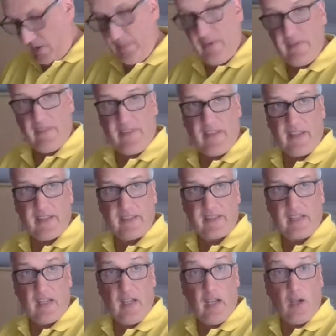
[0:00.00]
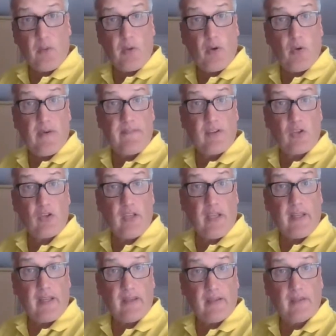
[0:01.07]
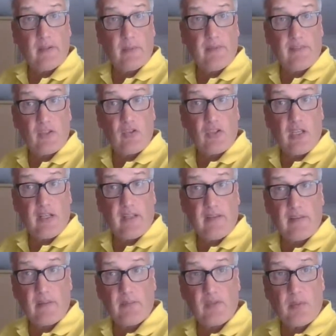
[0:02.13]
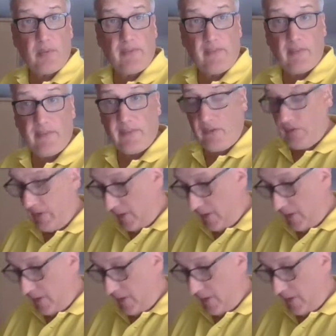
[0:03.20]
all having a good day. We're having a good day. Thumbs up if you're having a good